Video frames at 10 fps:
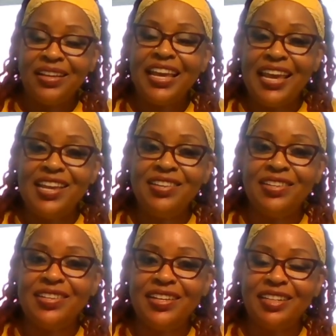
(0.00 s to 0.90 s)
Eating
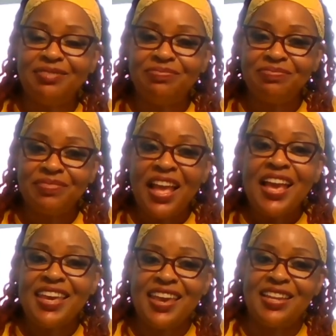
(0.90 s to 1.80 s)
good.
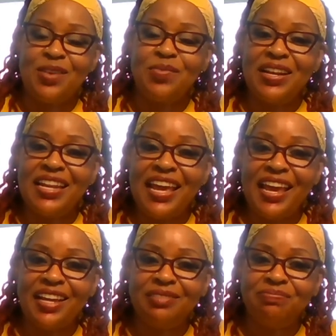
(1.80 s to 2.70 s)
Kicking it with
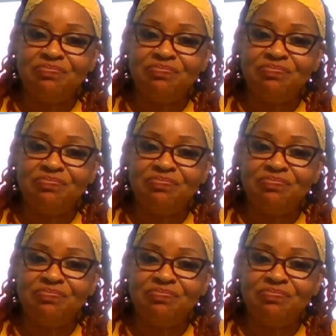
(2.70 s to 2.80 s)
Lynn.